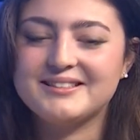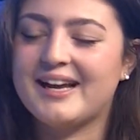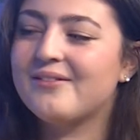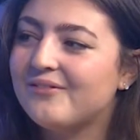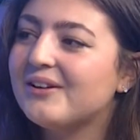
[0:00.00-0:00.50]
I
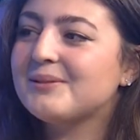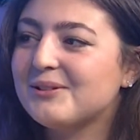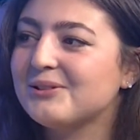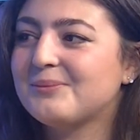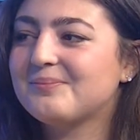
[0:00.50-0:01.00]
have a very
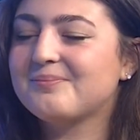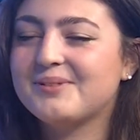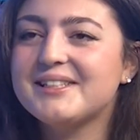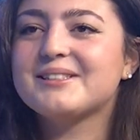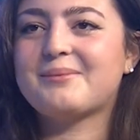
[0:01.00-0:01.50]
special
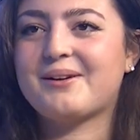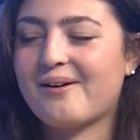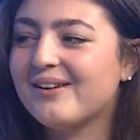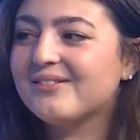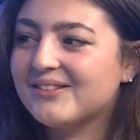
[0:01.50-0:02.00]
place in my
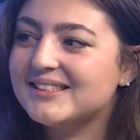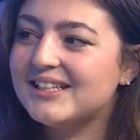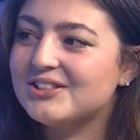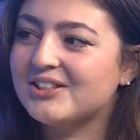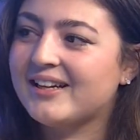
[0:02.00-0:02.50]
heart for the
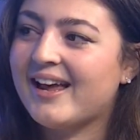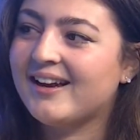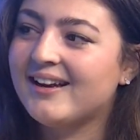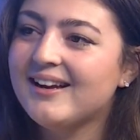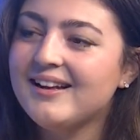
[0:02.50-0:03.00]
station,
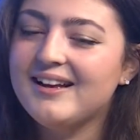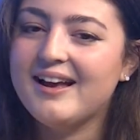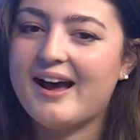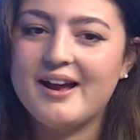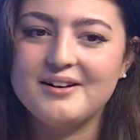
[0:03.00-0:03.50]
and
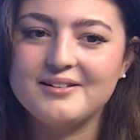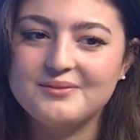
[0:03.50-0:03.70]
I